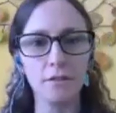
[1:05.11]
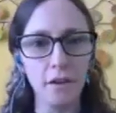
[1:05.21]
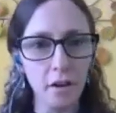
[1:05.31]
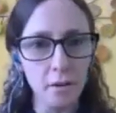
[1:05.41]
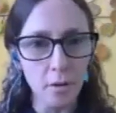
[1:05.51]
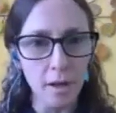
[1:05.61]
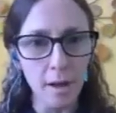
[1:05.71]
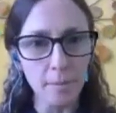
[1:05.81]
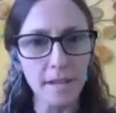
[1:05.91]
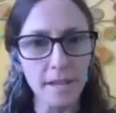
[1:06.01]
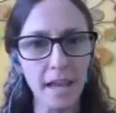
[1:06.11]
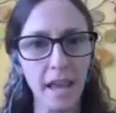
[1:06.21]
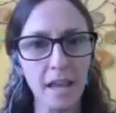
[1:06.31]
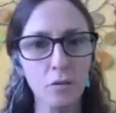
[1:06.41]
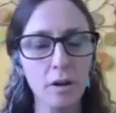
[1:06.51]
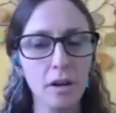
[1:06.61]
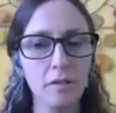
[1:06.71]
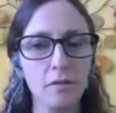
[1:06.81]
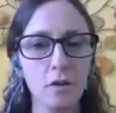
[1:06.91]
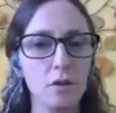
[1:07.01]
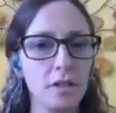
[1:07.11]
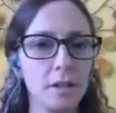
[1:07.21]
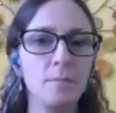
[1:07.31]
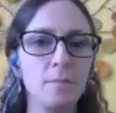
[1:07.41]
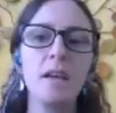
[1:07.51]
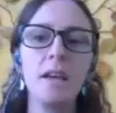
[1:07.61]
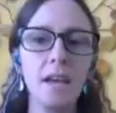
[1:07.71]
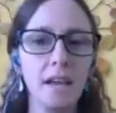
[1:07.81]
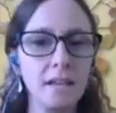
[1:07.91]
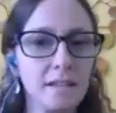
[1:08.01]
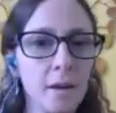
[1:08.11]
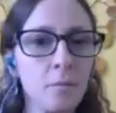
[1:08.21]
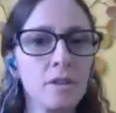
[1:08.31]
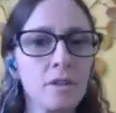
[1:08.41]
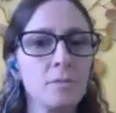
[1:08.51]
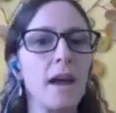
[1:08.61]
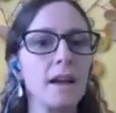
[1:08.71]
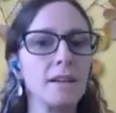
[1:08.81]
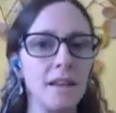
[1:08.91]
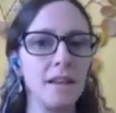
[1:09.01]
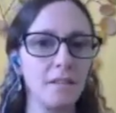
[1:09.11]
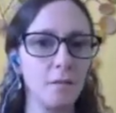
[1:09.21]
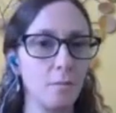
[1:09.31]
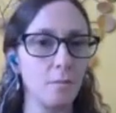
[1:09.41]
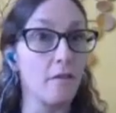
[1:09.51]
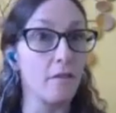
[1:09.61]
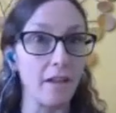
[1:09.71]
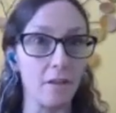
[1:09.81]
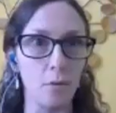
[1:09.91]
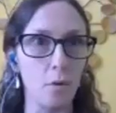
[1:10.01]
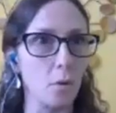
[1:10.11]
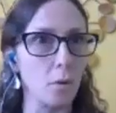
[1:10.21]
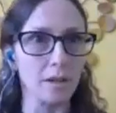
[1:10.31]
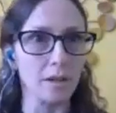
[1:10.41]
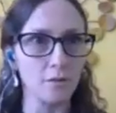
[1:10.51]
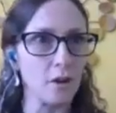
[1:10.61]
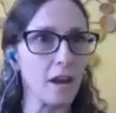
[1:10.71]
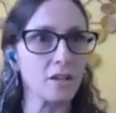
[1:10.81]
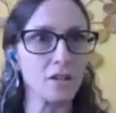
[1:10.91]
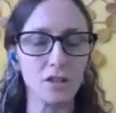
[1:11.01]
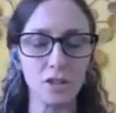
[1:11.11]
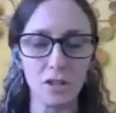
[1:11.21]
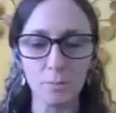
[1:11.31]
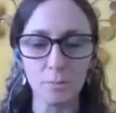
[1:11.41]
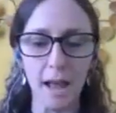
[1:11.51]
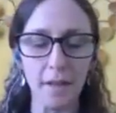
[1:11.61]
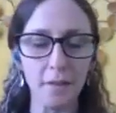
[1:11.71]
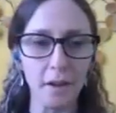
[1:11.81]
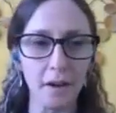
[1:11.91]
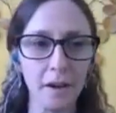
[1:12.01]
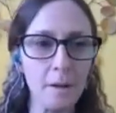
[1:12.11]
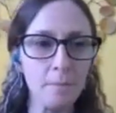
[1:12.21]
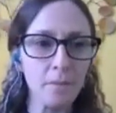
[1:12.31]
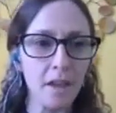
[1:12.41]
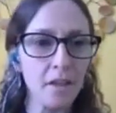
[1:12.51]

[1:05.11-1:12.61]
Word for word: There's variable uptake and or conversion. In some respect, it's available or it's fresh, it's just put out there.